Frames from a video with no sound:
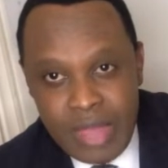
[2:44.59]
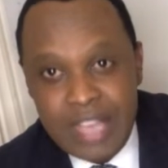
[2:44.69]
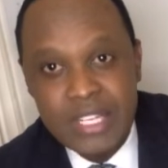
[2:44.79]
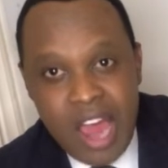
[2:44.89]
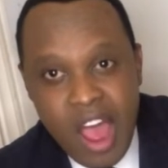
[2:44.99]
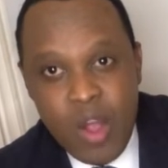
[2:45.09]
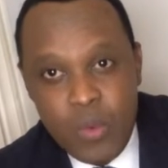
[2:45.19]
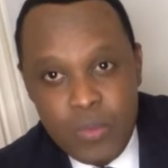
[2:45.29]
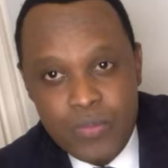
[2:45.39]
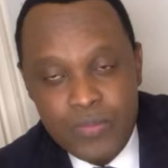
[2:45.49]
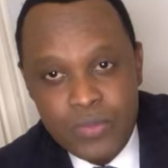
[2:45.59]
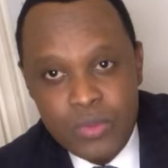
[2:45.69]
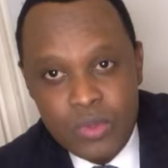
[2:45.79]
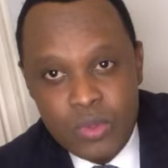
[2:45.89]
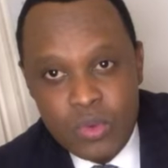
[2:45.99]
that's how
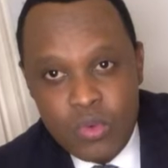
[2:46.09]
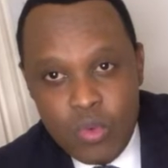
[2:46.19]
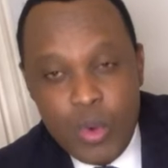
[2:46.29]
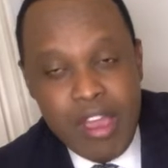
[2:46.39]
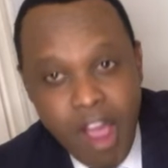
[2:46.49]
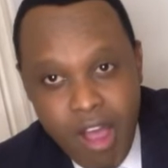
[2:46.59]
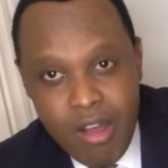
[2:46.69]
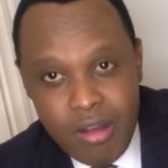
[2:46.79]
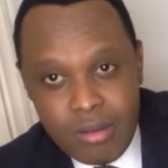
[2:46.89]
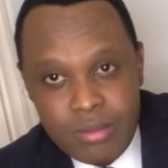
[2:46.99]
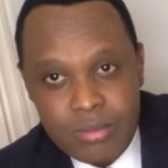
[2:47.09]
we are.